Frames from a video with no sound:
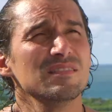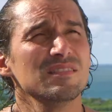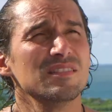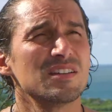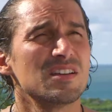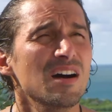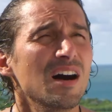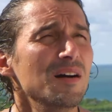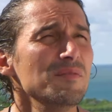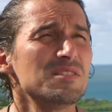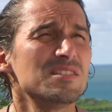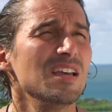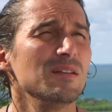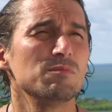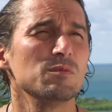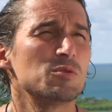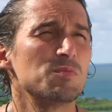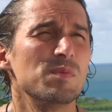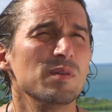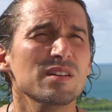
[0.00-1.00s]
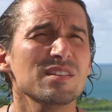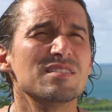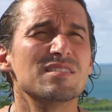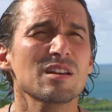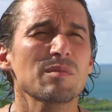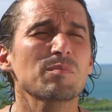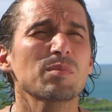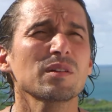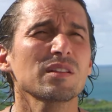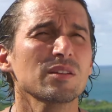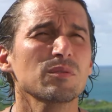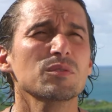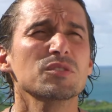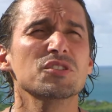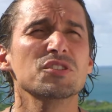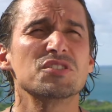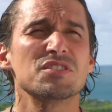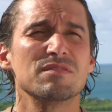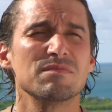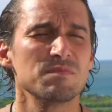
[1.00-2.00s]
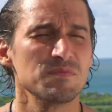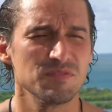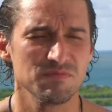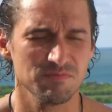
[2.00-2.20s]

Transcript: The concept was pretty simple. They were just